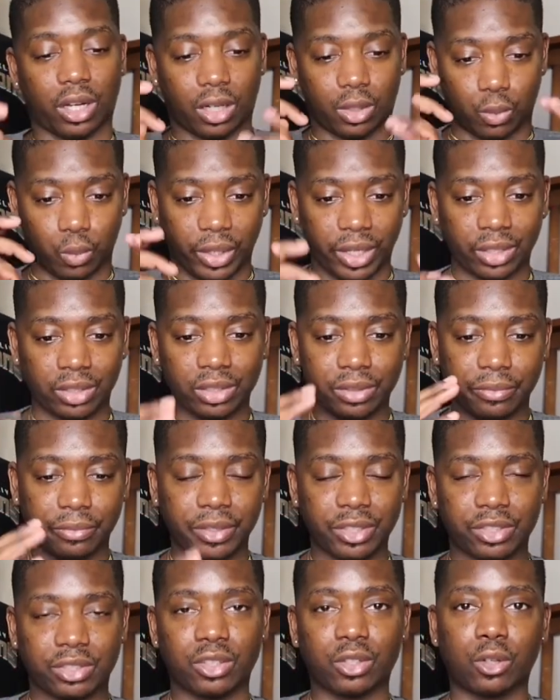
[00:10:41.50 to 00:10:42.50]
a regular
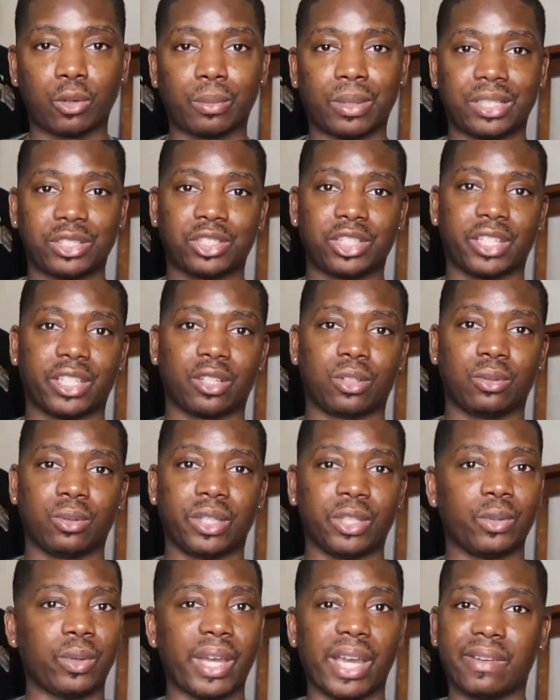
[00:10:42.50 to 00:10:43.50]
visitor on my channel
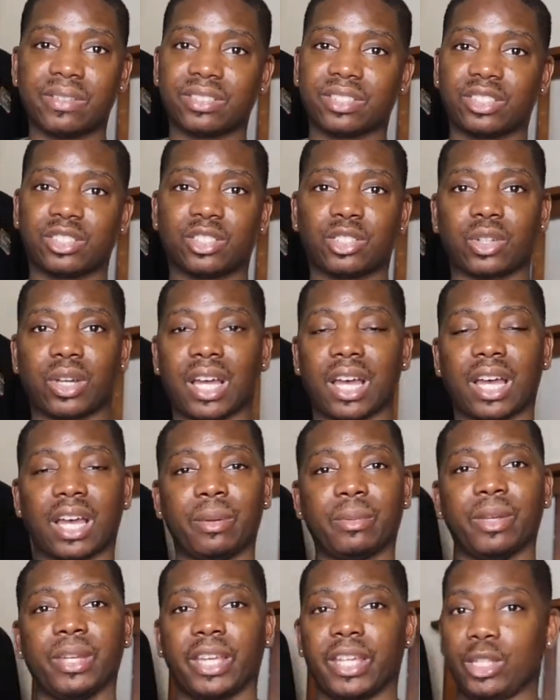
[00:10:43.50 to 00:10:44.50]
and you haven't
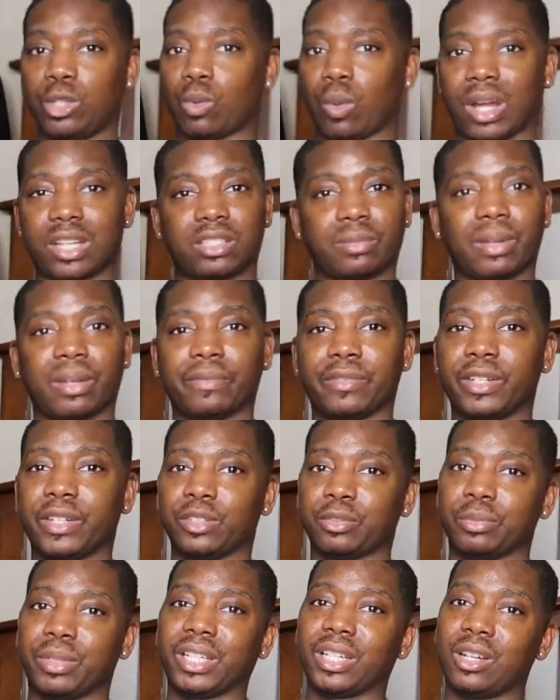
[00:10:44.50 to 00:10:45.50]
subscribed and you're watching my
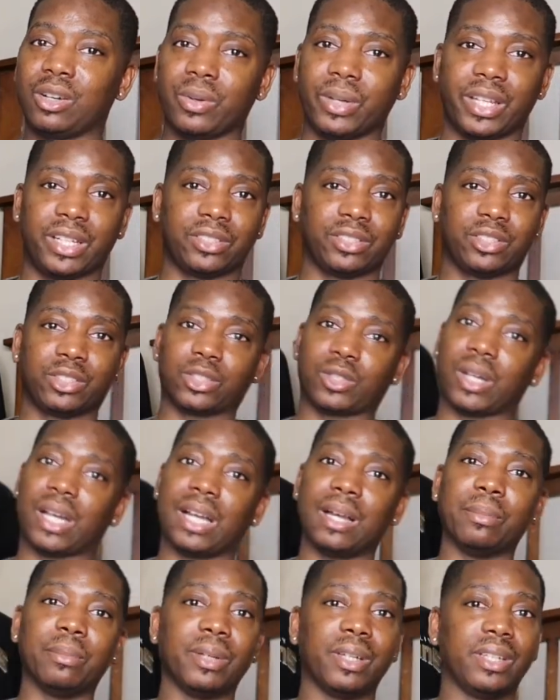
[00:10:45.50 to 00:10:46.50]
videos, man, go ahead and
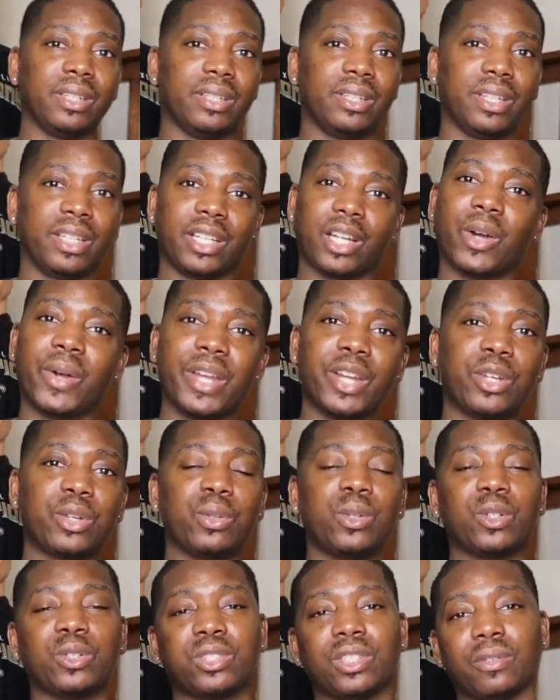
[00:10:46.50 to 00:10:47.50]
subscribe, man. Go ahead and
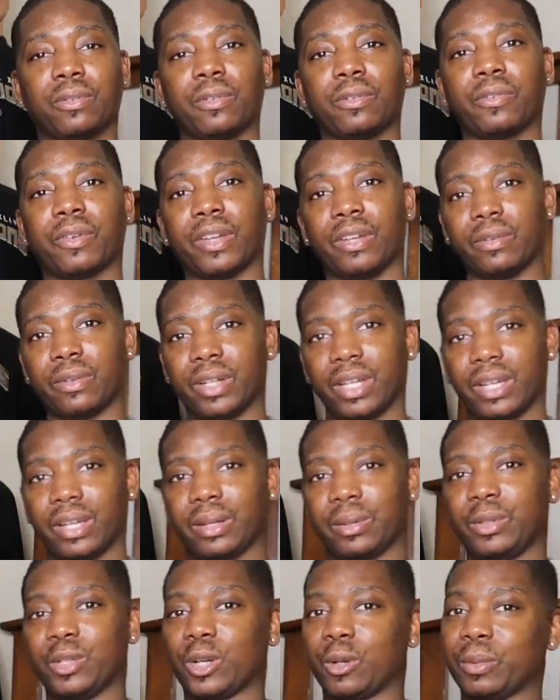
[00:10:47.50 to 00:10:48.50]
do yourself a favor.
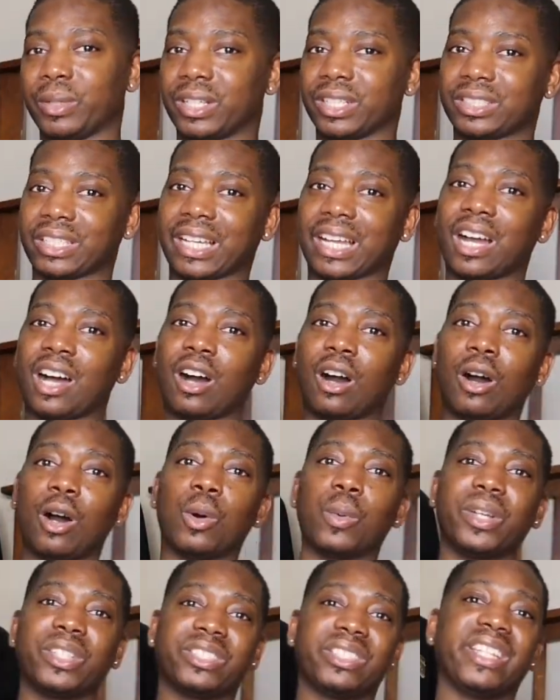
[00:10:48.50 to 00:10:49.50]
You know, because like I
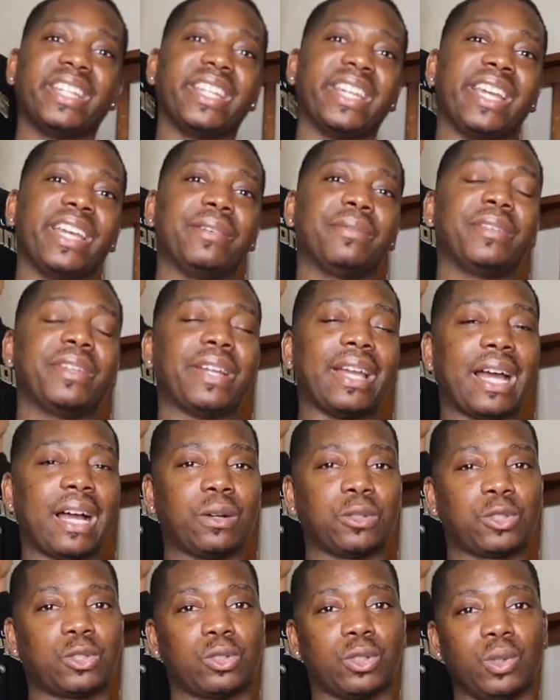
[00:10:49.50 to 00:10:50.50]
always say in every
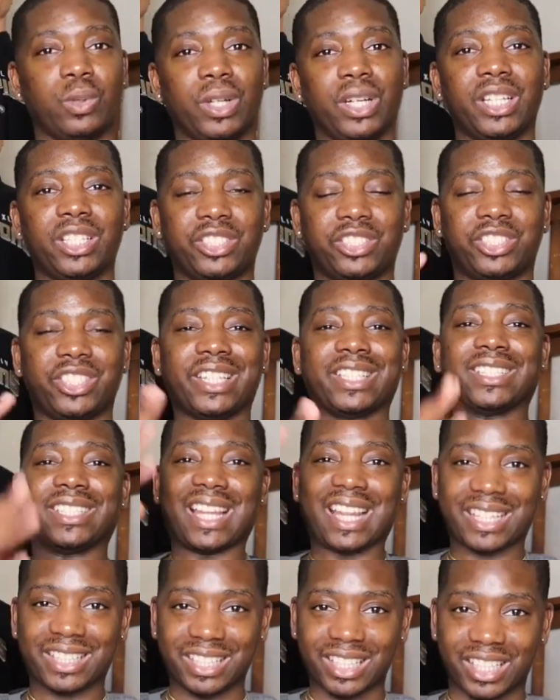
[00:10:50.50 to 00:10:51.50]
outro, just
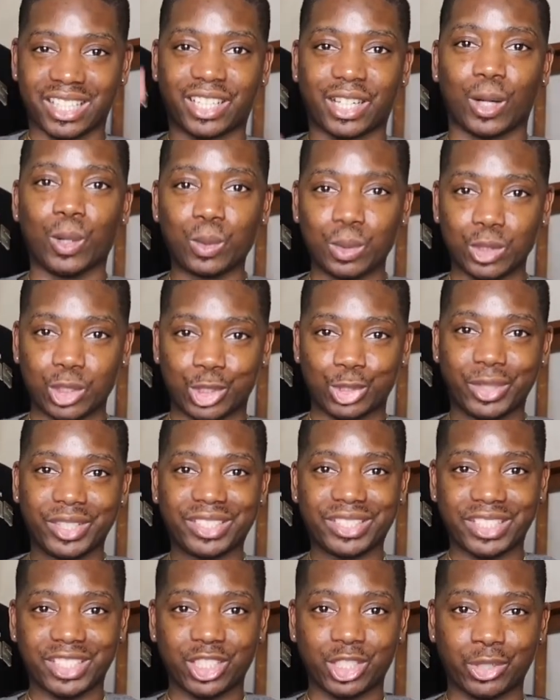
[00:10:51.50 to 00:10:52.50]
like the GOAT
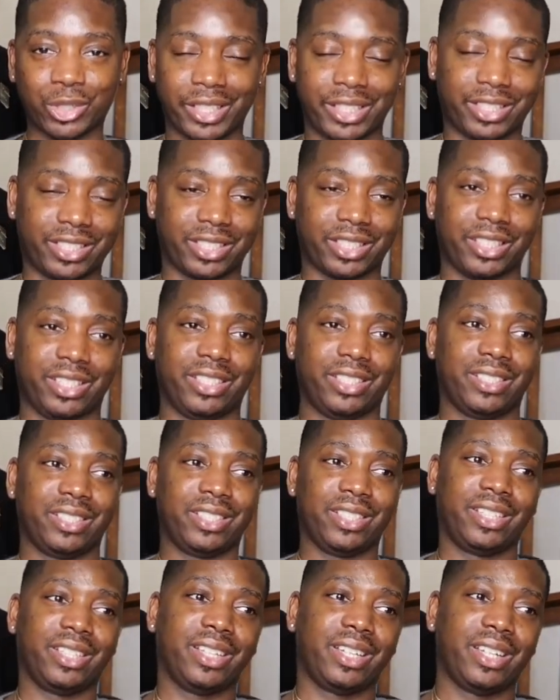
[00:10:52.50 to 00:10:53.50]
Drizzy Drake say,
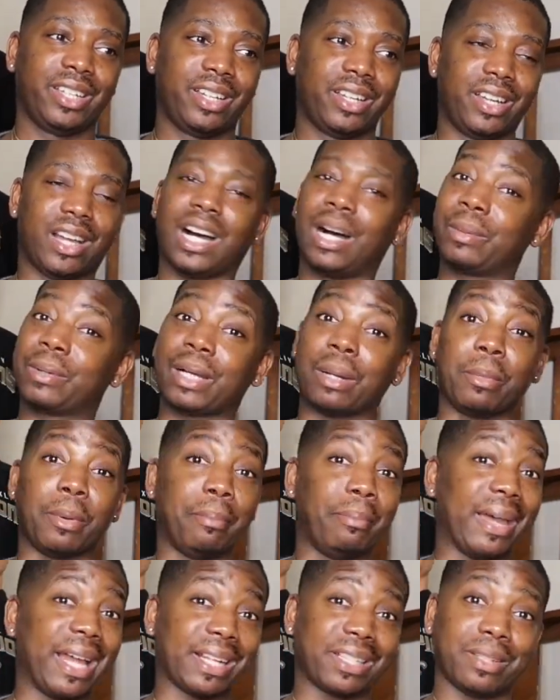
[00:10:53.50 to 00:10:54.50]
I'm
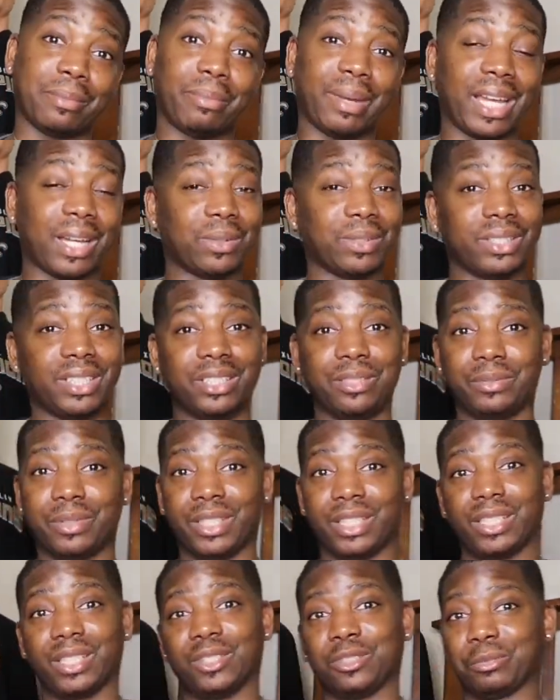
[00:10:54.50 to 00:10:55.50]
coming back to back with these
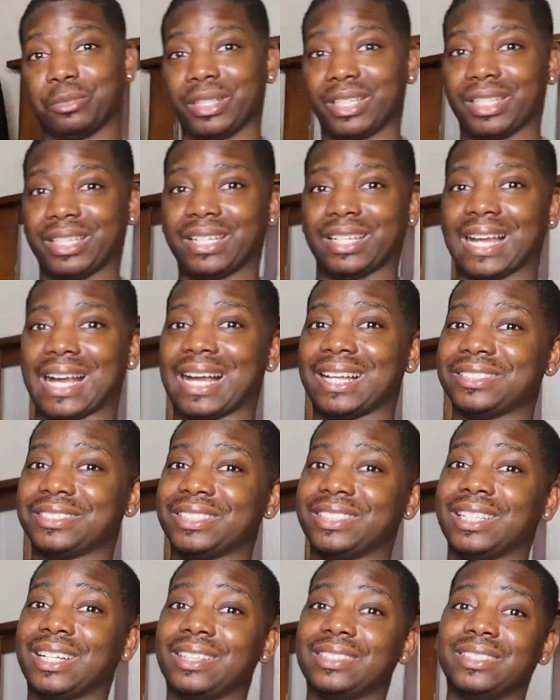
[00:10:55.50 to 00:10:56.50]
videos, man. I'll
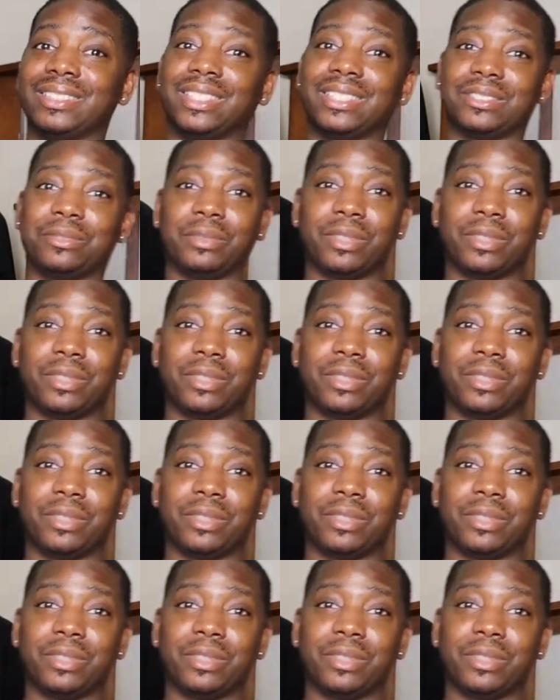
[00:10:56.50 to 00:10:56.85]
see y'all in the next